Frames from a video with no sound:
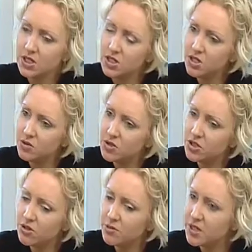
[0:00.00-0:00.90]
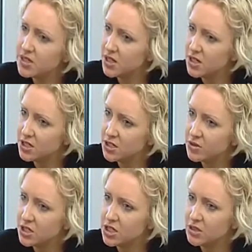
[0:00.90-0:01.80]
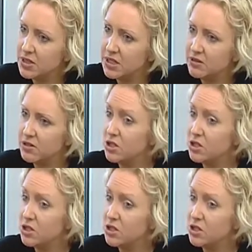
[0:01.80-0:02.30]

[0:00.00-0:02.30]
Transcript: so, sorry, by silent you actually mean there are